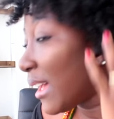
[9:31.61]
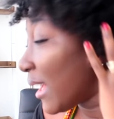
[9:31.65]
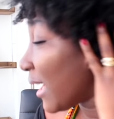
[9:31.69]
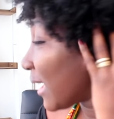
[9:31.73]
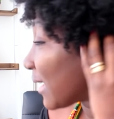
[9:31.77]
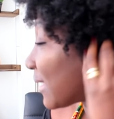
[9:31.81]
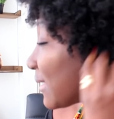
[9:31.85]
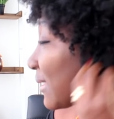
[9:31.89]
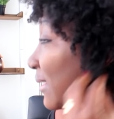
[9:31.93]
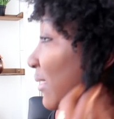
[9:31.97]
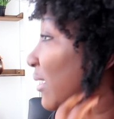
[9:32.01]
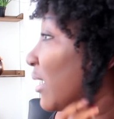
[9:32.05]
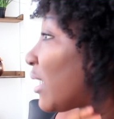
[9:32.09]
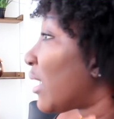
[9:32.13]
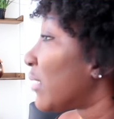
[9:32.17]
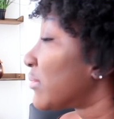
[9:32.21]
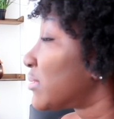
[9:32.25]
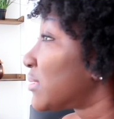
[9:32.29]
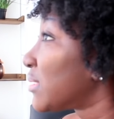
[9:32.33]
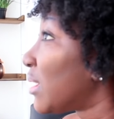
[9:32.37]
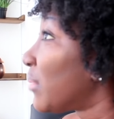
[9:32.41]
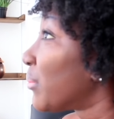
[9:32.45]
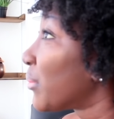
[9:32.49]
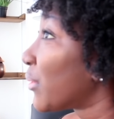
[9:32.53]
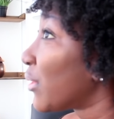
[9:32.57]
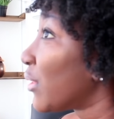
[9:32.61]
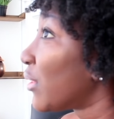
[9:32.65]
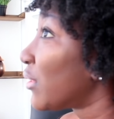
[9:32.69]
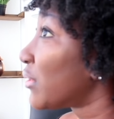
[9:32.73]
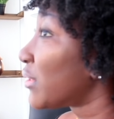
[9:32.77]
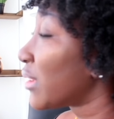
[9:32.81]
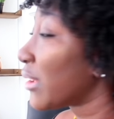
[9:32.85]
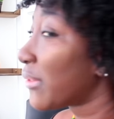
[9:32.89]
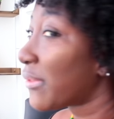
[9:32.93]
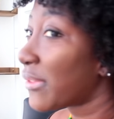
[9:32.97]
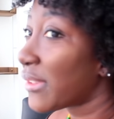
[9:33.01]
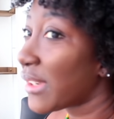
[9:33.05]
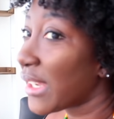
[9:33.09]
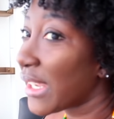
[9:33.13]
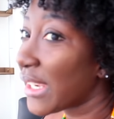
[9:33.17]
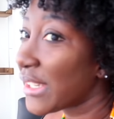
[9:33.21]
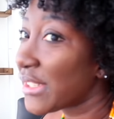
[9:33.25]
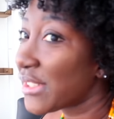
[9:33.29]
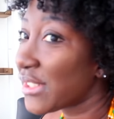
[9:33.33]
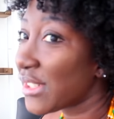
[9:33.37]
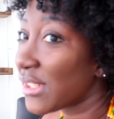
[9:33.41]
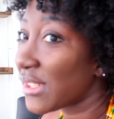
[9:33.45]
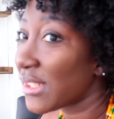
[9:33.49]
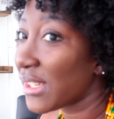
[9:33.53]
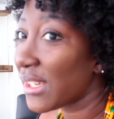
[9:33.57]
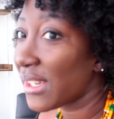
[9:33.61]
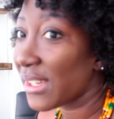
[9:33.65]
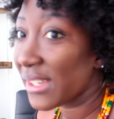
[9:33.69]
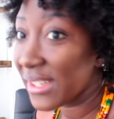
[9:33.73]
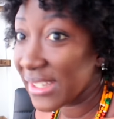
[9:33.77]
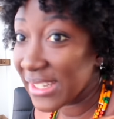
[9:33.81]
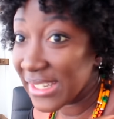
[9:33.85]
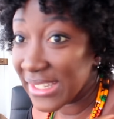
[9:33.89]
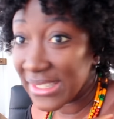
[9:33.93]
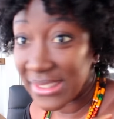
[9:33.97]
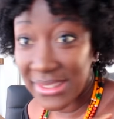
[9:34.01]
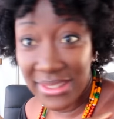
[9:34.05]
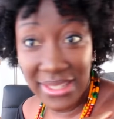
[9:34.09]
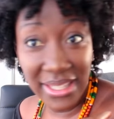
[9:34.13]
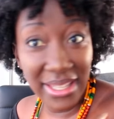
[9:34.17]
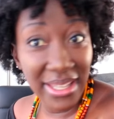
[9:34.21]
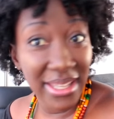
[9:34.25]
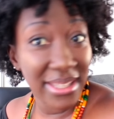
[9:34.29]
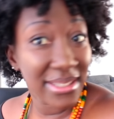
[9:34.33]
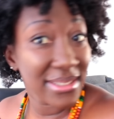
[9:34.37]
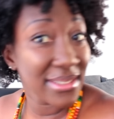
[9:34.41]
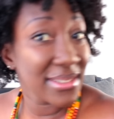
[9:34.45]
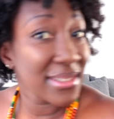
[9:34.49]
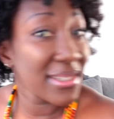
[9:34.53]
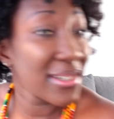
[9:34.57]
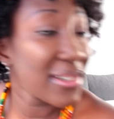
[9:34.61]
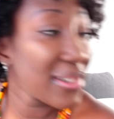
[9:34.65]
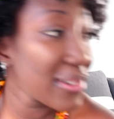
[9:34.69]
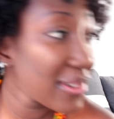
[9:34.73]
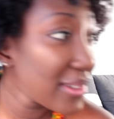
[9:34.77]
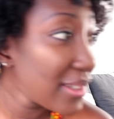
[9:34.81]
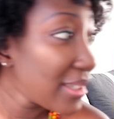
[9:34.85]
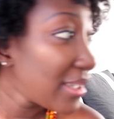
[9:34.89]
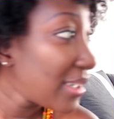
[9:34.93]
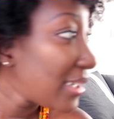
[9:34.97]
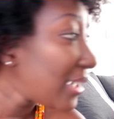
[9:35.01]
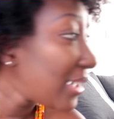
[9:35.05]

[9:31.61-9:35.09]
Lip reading: I still have some curl definition in there, so